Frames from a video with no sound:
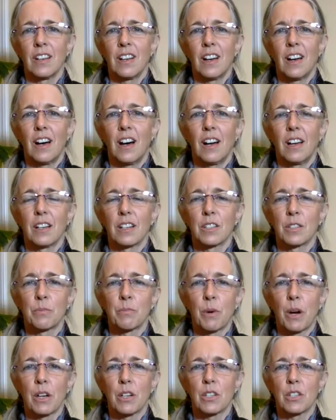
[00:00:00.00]

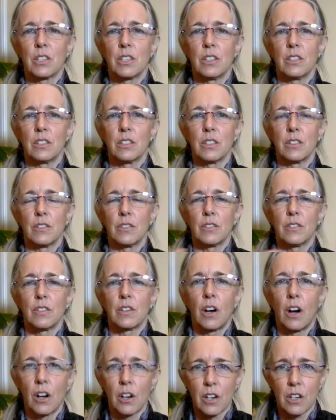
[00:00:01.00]
expressions of
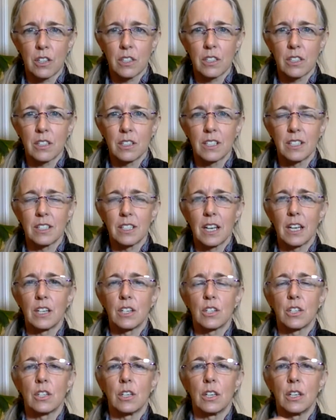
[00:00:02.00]

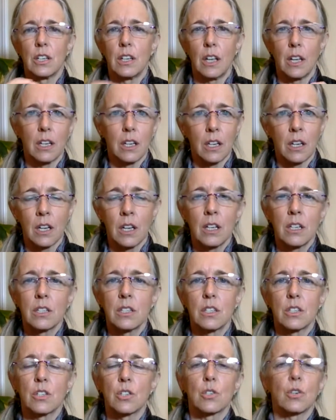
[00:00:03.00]
concretization and
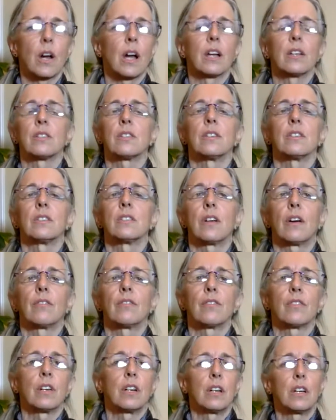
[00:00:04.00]
distress and
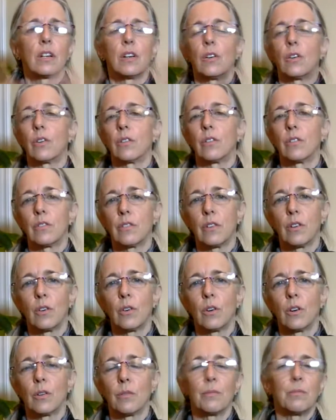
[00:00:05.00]
suffering,
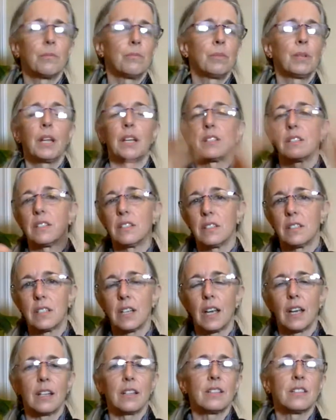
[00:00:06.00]
or pleasant
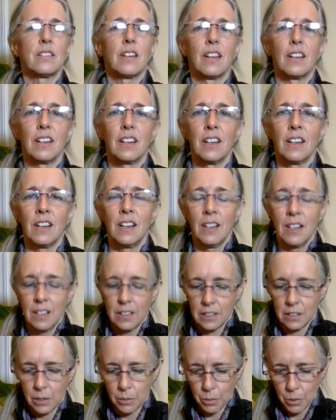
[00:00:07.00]
states and
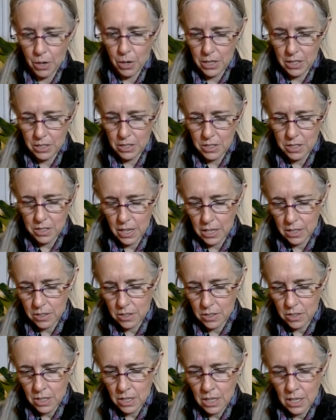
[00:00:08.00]
liberated
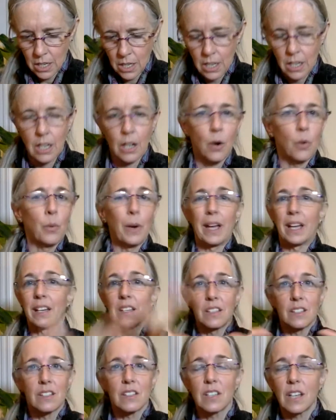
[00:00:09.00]
states,
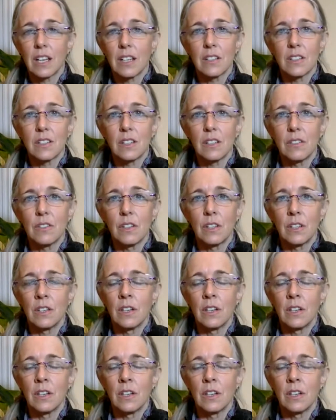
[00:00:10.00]
awakened states even.